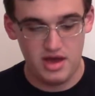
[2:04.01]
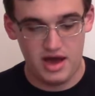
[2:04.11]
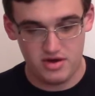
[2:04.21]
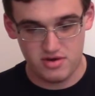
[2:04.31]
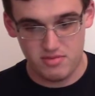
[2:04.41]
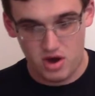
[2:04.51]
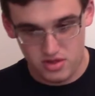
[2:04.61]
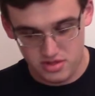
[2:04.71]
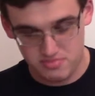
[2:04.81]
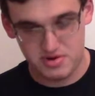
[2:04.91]
How come
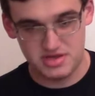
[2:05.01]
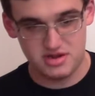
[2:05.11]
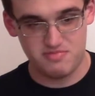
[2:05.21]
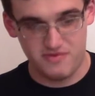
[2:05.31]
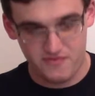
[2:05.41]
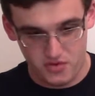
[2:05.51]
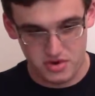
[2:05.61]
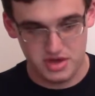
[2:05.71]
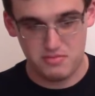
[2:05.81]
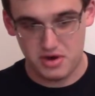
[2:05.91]
all other presidents before
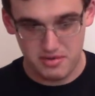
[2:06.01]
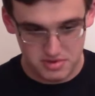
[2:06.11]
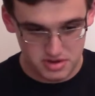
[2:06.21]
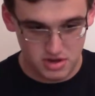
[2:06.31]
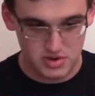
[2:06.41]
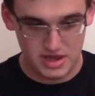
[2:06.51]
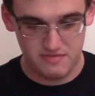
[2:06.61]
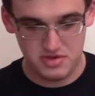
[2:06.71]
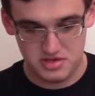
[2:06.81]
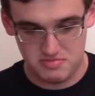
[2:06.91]
him were able to go and give
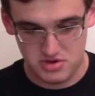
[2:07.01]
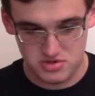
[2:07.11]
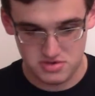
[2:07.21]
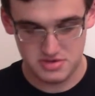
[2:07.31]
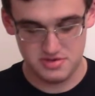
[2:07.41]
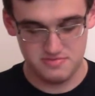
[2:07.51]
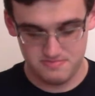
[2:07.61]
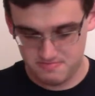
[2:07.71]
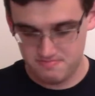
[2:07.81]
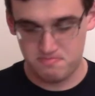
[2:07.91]
these speeches,
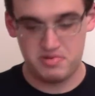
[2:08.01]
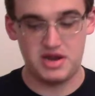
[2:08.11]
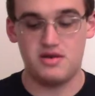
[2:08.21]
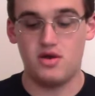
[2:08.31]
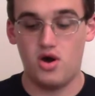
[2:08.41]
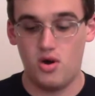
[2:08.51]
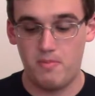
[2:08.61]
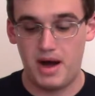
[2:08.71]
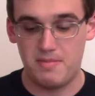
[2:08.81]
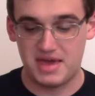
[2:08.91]
but
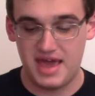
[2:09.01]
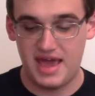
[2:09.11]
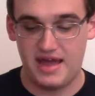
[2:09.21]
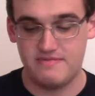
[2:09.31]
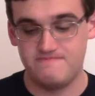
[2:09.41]
Obama can't?